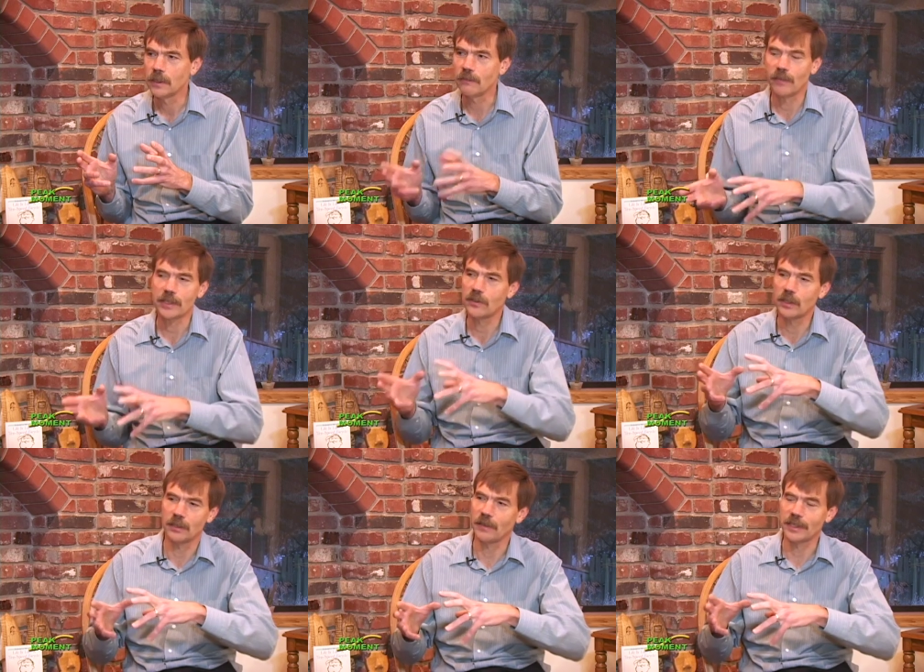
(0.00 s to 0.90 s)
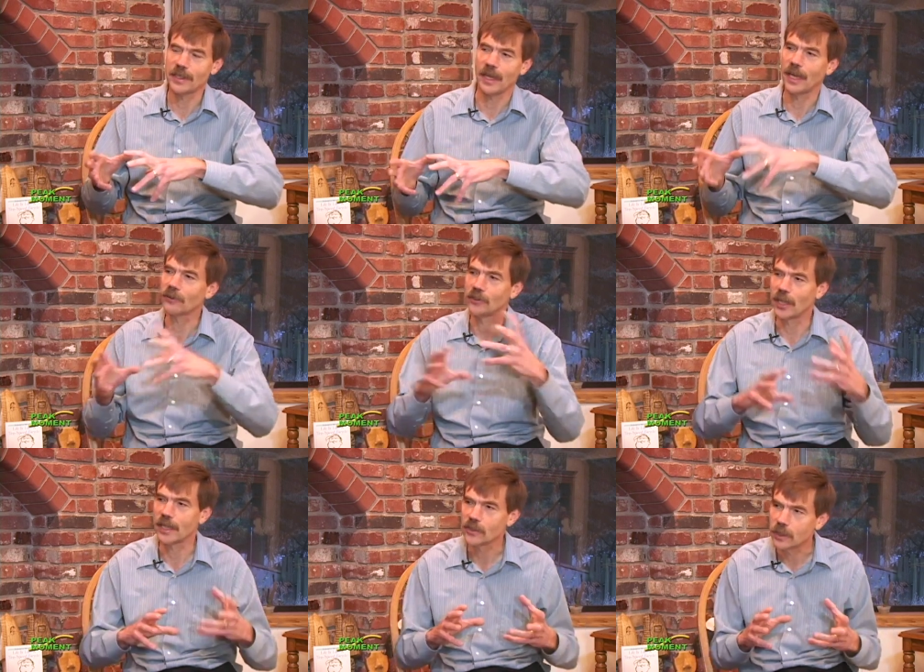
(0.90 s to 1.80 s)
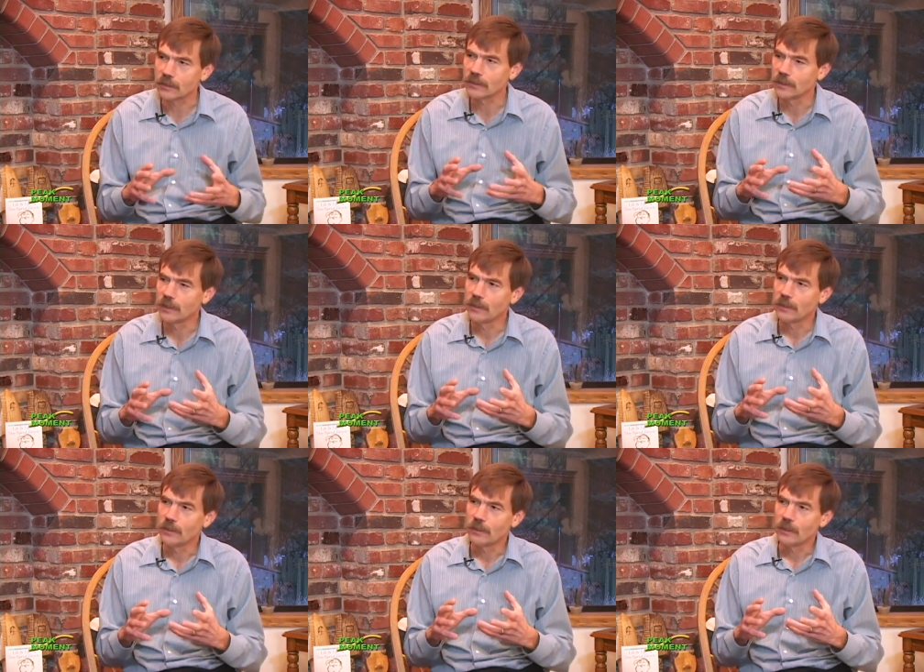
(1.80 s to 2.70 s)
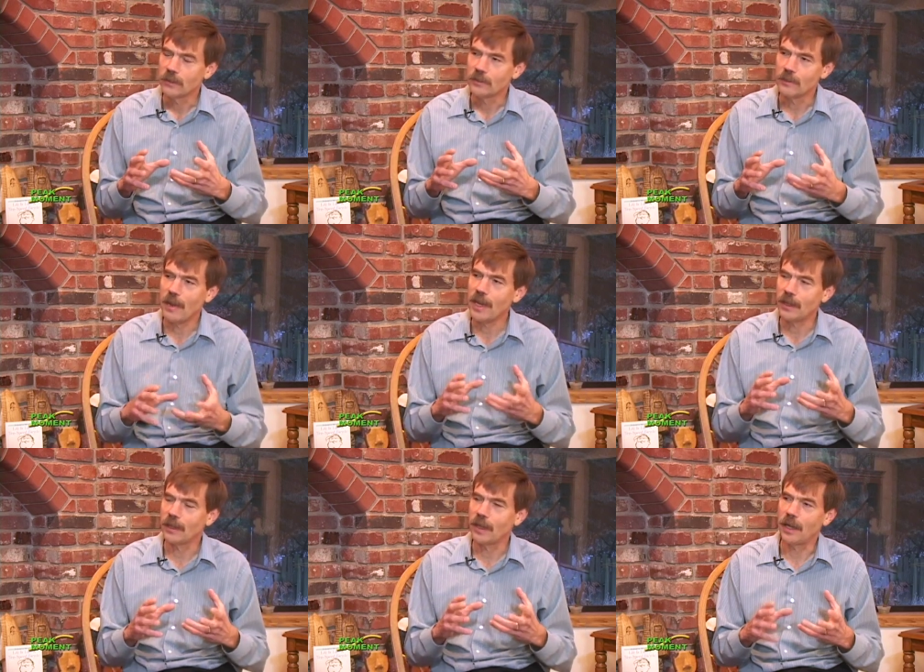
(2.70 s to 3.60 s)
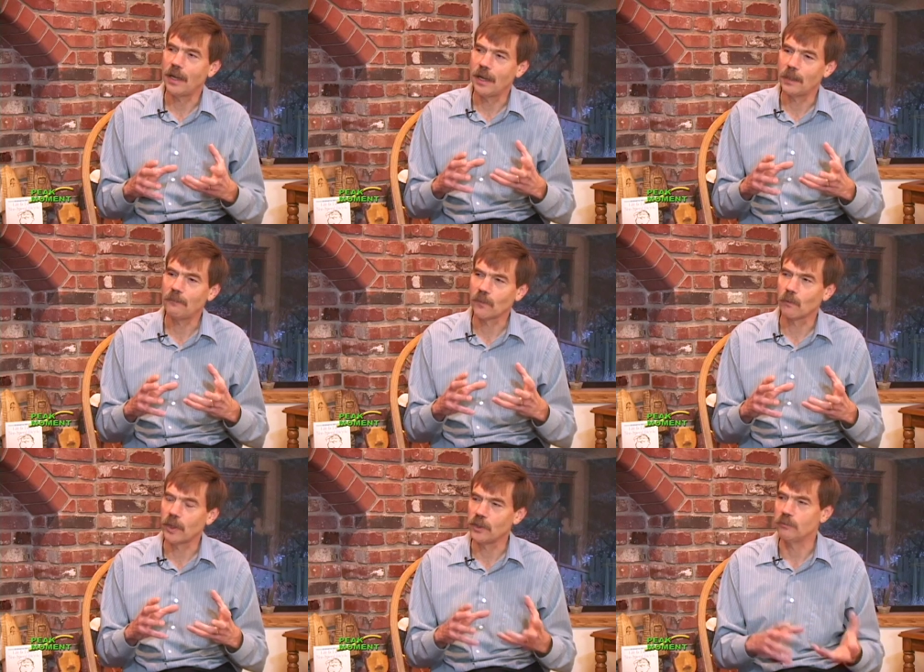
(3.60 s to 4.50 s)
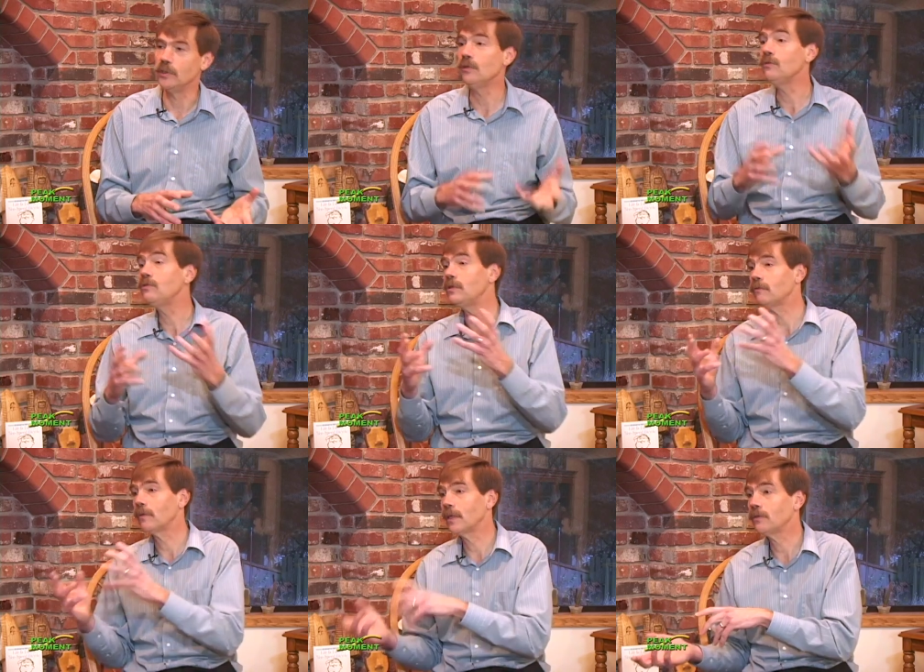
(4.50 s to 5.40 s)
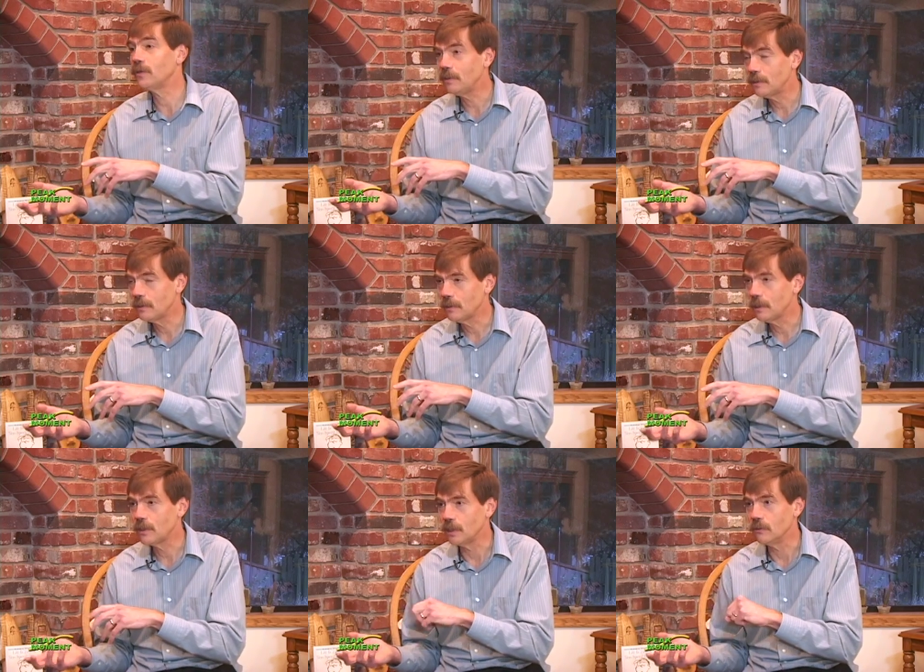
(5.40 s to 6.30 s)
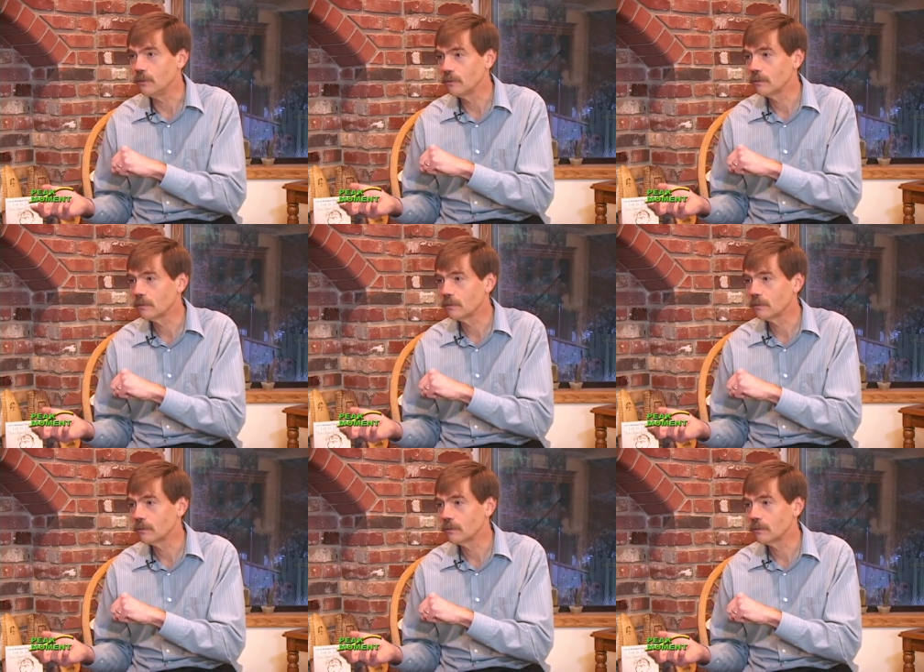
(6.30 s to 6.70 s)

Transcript: invested in, say, energy assets to make up for what you use for energy is huge.